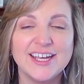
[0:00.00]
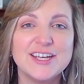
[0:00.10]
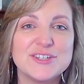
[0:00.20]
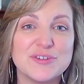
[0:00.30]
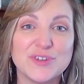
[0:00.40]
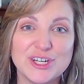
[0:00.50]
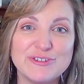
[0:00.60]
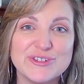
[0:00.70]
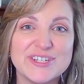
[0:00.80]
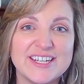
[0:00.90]
So if you're
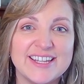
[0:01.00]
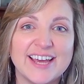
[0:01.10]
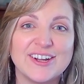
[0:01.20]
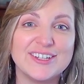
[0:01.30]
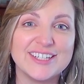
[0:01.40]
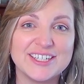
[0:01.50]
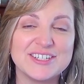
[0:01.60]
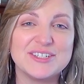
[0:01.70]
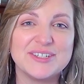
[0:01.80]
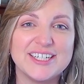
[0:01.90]
interested in that, I'll link
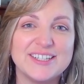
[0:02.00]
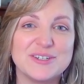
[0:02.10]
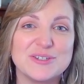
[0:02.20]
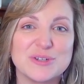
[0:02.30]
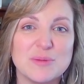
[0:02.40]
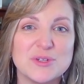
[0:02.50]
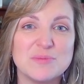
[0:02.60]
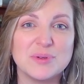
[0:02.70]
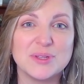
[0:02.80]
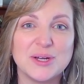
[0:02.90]
to it in the description
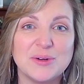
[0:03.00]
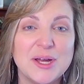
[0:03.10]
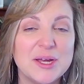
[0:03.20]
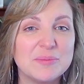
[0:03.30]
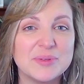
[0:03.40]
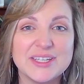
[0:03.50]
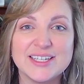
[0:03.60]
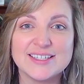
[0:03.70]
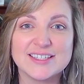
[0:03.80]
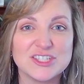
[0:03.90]
below.
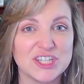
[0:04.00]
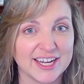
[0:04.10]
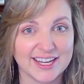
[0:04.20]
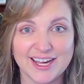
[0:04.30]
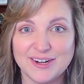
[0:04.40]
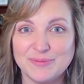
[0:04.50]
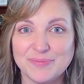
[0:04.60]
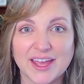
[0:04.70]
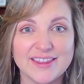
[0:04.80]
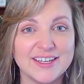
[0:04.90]
Please check it out.
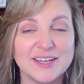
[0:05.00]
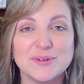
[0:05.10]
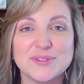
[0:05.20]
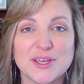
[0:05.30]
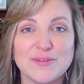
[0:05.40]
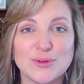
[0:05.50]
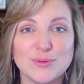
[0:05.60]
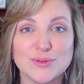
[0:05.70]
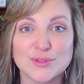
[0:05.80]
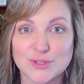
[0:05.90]
I think it will save
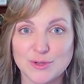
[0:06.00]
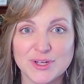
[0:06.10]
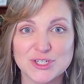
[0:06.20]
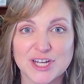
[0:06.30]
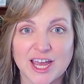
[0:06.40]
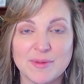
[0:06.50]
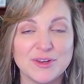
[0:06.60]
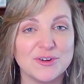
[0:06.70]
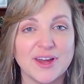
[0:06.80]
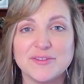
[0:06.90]
you so much time and
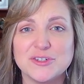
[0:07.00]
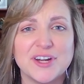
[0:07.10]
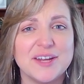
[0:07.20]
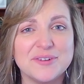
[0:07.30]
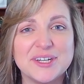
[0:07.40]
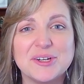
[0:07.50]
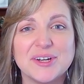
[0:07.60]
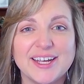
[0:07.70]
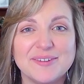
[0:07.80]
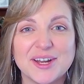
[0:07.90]
you don't have to try and
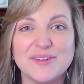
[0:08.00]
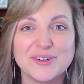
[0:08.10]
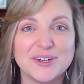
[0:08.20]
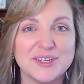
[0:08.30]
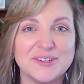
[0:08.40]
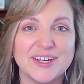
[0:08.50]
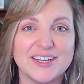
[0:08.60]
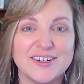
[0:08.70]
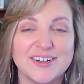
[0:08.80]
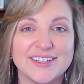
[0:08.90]
recreate what I've already
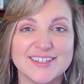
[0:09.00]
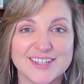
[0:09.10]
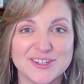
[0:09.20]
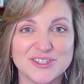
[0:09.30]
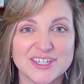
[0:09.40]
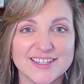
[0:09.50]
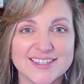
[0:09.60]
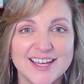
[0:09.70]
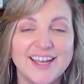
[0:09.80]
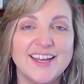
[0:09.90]
created on Excel sheets.
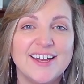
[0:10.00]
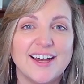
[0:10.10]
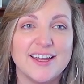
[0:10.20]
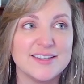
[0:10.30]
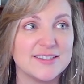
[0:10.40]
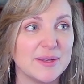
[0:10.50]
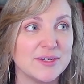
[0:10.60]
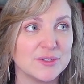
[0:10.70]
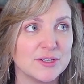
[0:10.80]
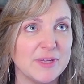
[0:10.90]
It
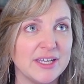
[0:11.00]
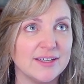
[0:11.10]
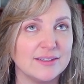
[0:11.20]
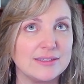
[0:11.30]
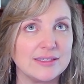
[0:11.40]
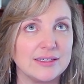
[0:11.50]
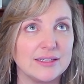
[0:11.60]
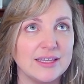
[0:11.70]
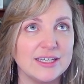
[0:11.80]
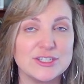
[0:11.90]
took me, I
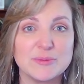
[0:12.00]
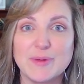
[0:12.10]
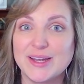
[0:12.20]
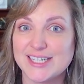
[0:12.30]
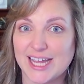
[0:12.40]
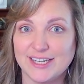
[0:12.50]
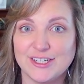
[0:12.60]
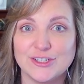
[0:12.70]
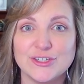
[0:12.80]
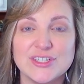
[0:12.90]
think it took me about 10
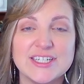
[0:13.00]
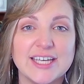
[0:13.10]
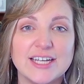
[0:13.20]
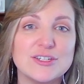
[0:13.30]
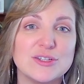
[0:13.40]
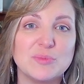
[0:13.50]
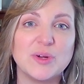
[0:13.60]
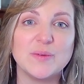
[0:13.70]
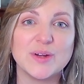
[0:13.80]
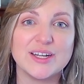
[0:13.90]
years to get it to the
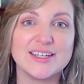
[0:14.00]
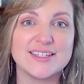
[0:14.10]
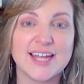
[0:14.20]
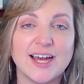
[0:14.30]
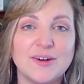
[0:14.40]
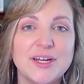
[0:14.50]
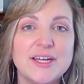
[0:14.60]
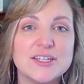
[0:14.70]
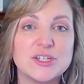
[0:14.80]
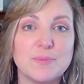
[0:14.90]
point where it is now,
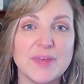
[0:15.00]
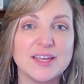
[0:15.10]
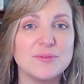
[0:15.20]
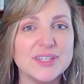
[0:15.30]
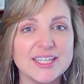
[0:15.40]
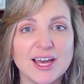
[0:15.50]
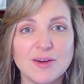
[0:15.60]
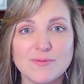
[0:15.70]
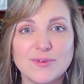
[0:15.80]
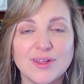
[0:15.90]
to make it really
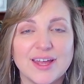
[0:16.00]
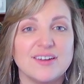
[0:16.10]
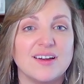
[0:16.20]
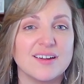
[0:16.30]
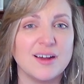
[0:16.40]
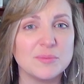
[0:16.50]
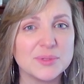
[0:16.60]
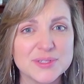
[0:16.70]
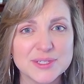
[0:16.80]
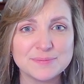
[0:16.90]
helpful and not
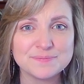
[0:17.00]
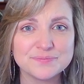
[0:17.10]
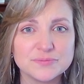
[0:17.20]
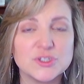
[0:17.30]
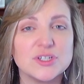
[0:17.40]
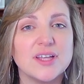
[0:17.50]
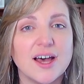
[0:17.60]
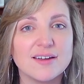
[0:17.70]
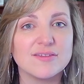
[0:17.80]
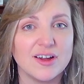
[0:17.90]
cumbersome, which a
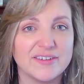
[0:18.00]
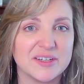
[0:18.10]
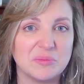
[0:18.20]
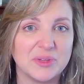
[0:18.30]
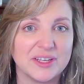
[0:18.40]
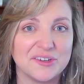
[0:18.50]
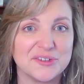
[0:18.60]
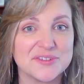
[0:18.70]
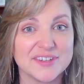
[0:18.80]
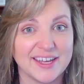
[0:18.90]
lot of content
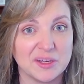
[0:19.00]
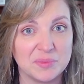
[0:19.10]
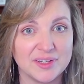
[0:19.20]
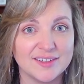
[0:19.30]
planners can be.